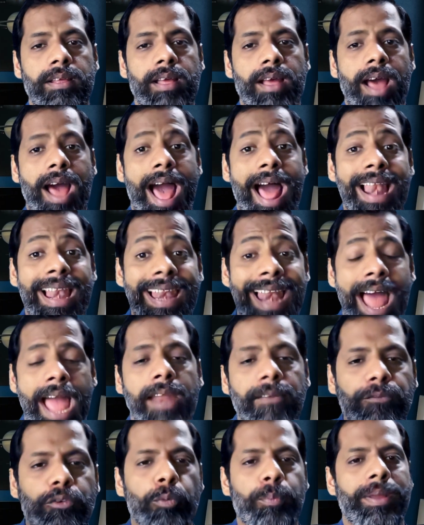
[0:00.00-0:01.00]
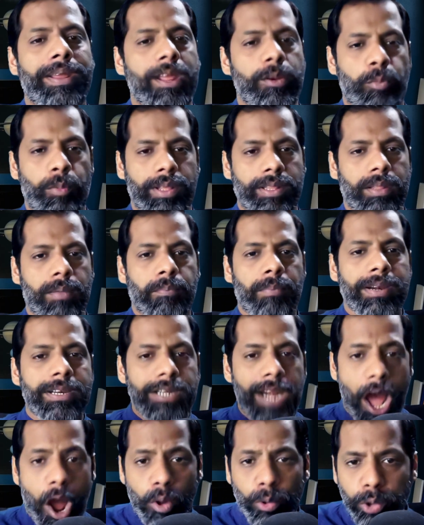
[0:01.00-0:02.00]
alive to begin with. But
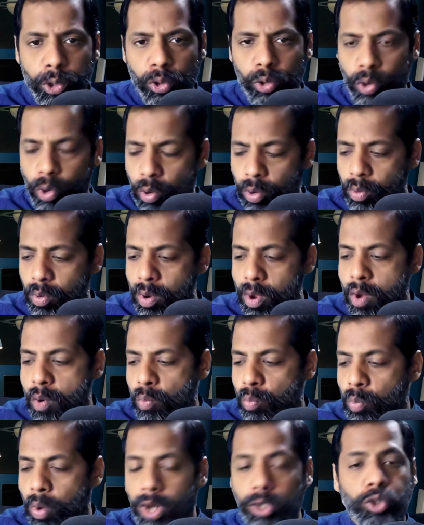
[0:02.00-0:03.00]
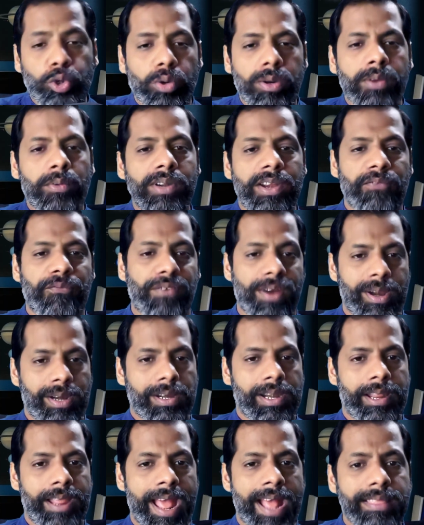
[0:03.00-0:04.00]
now you know what to do
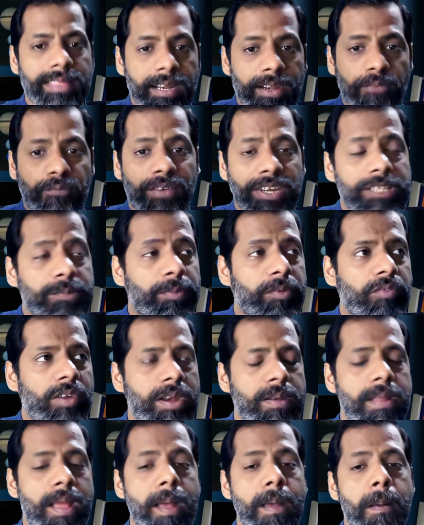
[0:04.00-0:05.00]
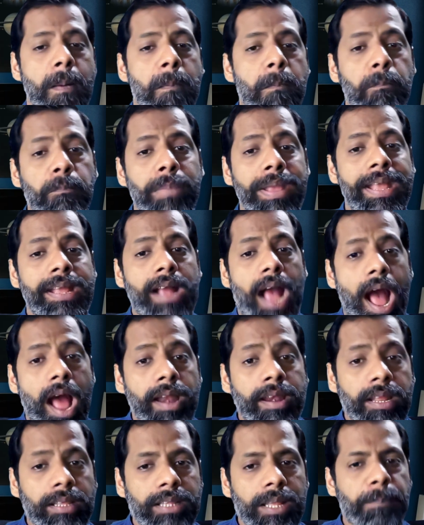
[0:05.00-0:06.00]
differently. And the difference between being
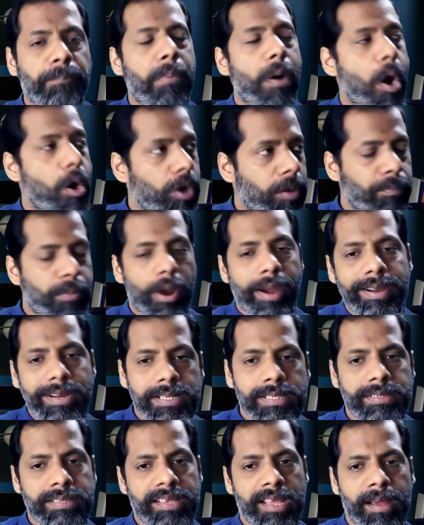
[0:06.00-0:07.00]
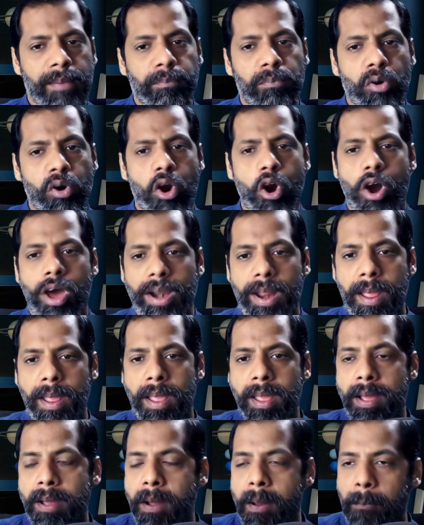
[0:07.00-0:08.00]
another PowerPoint CMO or a
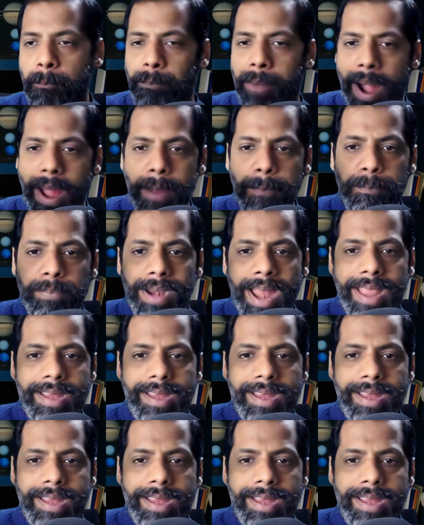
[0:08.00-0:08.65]
pipeline